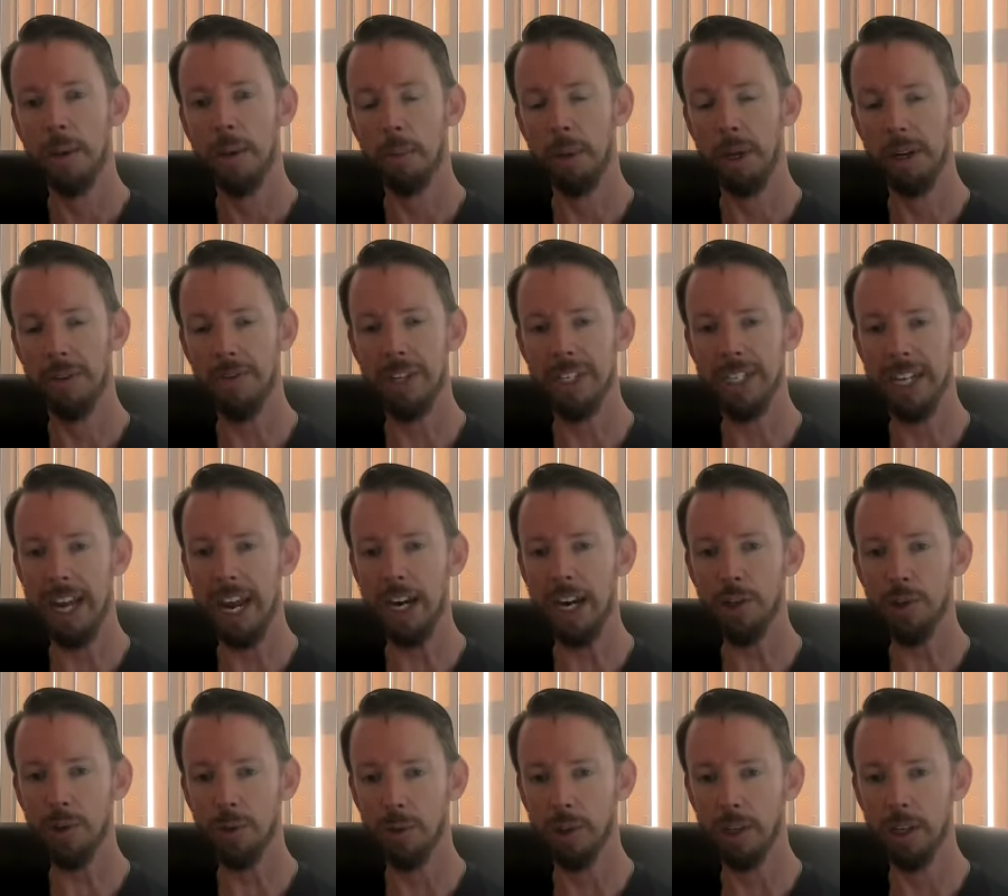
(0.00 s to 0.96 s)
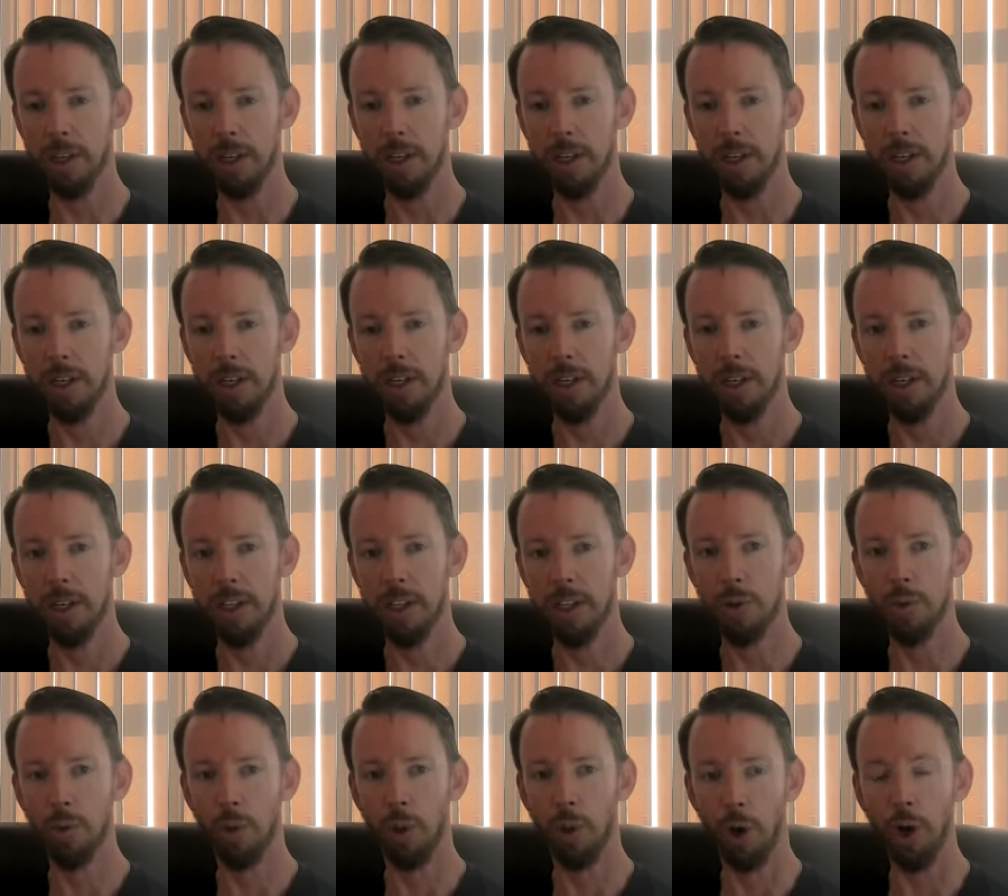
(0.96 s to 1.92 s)
But if it's actually
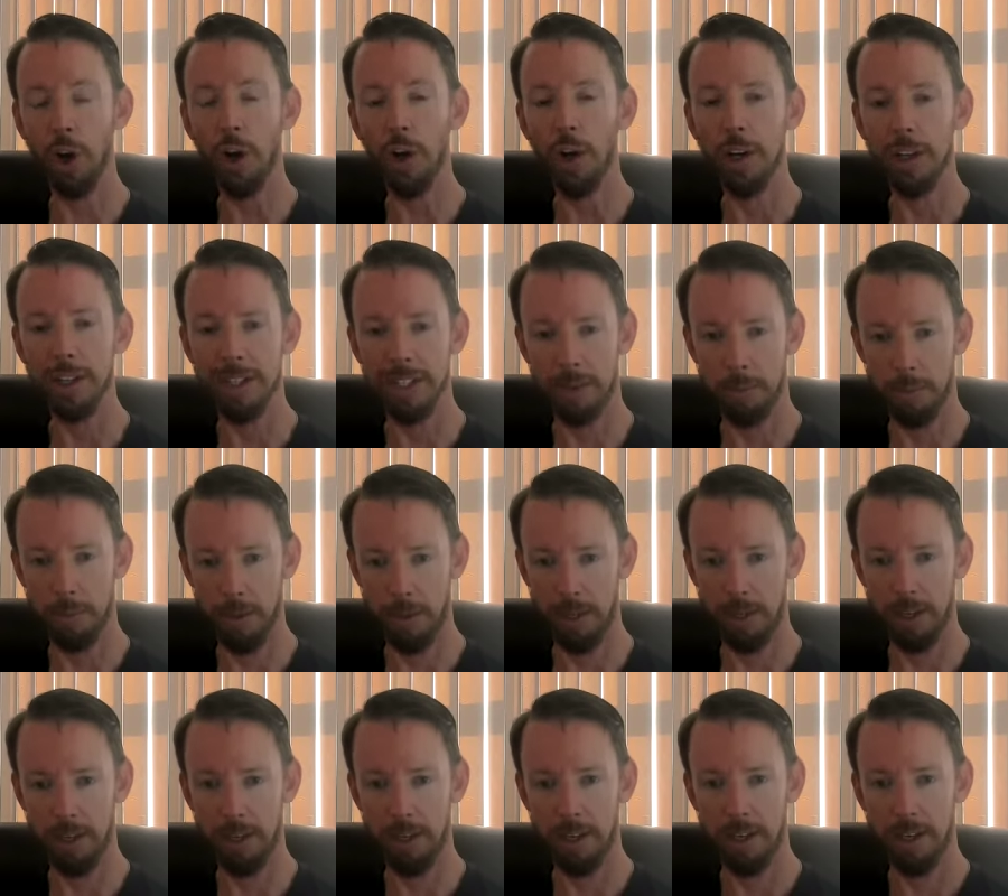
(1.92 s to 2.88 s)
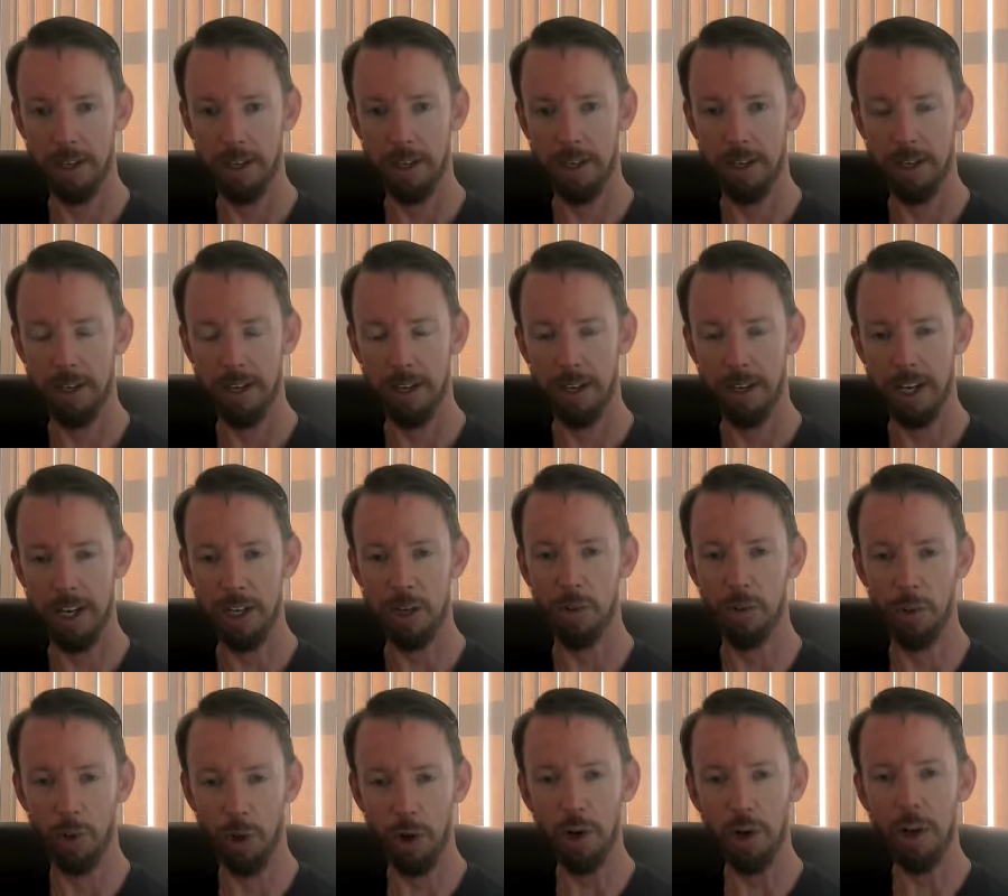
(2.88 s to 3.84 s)
you learned something and
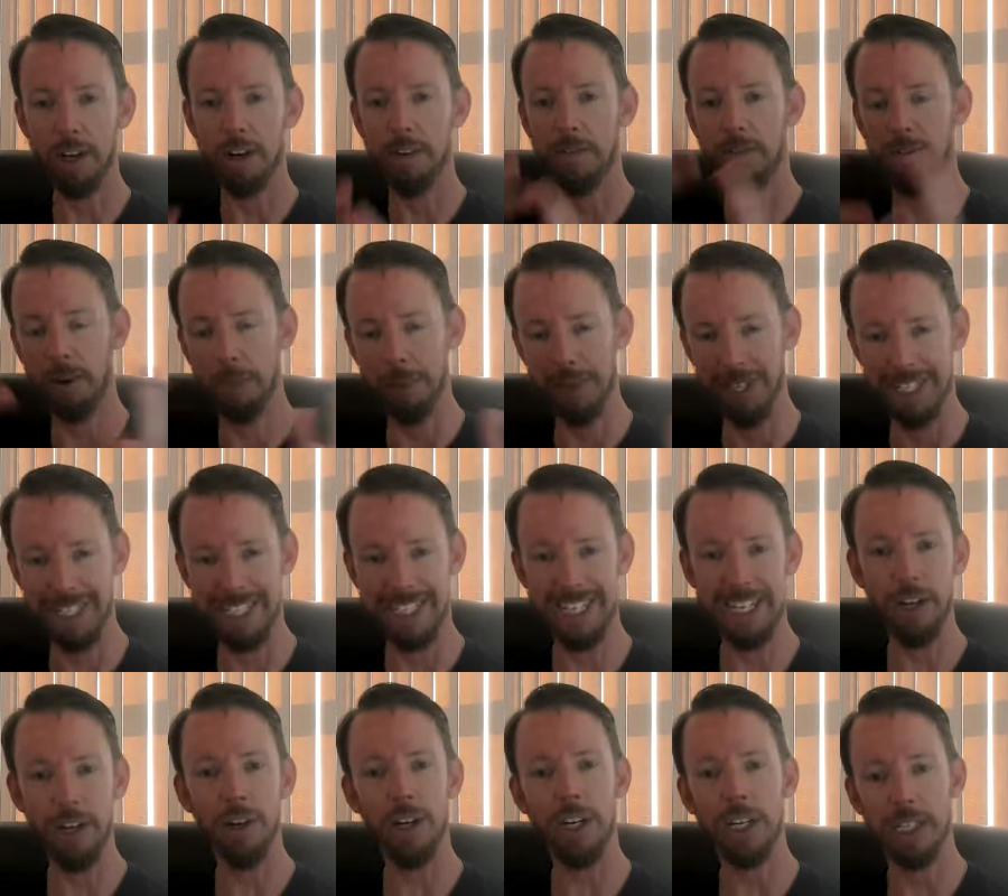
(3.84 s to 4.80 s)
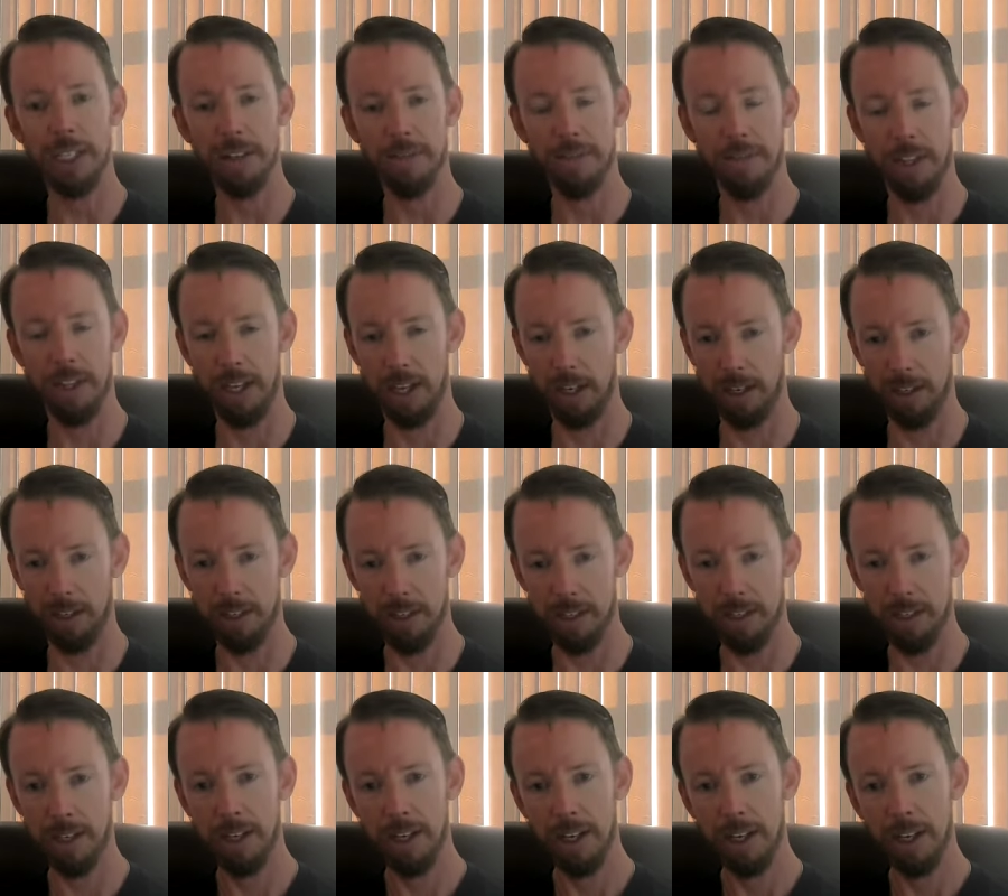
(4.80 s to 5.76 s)
you learned it from a series of
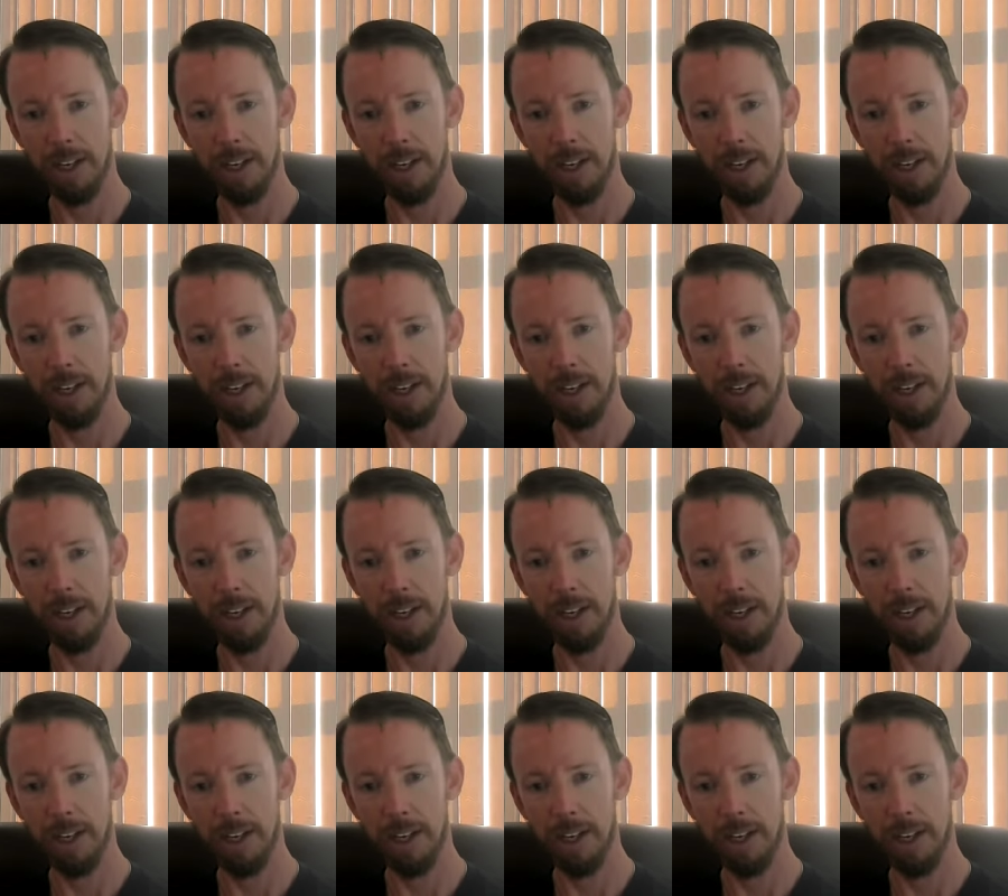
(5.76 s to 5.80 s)
things,